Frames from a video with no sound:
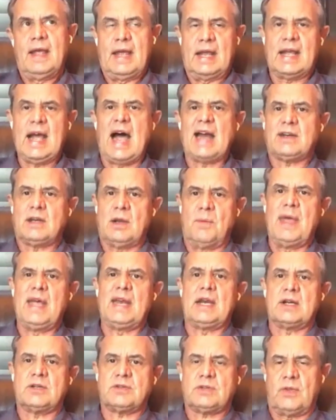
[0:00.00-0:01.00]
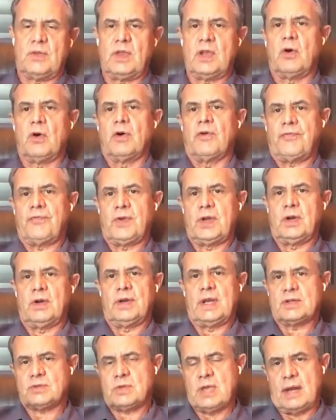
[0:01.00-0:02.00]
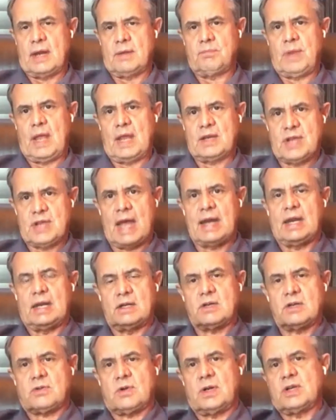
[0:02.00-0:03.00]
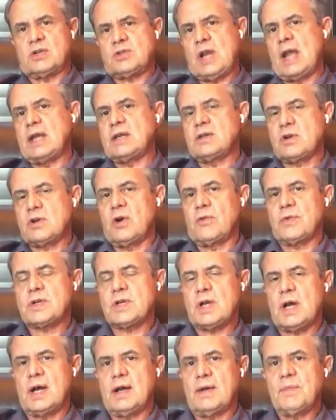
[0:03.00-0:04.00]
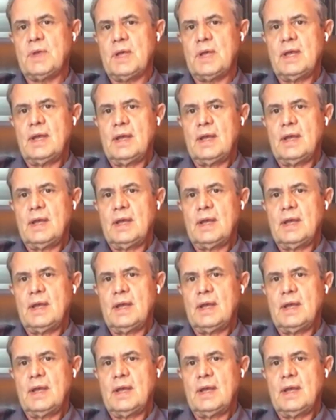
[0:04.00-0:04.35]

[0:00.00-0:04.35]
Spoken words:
it got diminished in the oil field as that industry has changed over time.